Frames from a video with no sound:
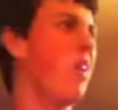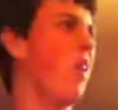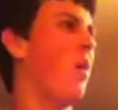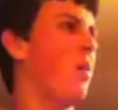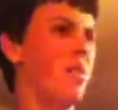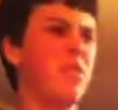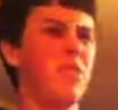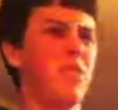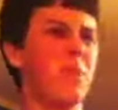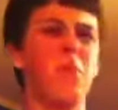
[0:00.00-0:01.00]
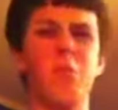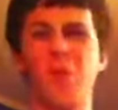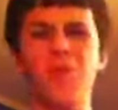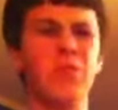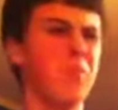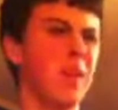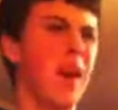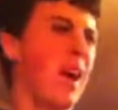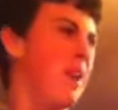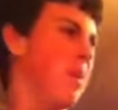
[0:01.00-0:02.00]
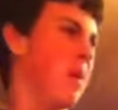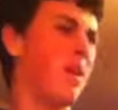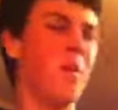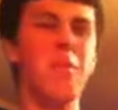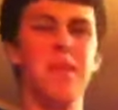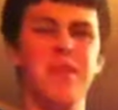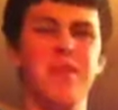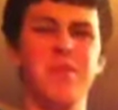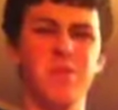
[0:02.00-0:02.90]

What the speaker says: Oh, we're just gonna promote some guy in my company